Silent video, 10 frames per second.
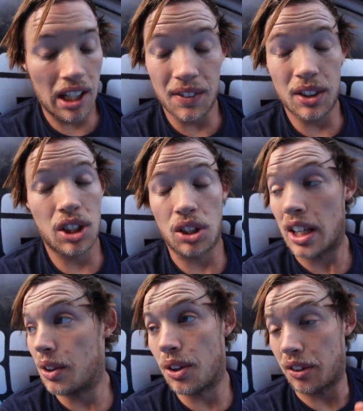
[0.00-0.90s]
even to
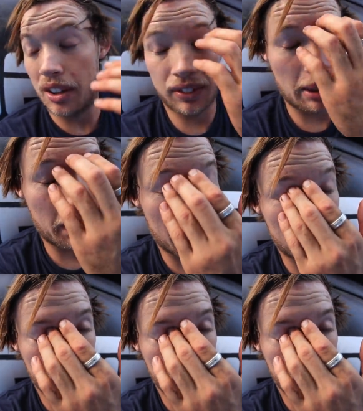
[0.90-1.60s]
try to do a three flip, I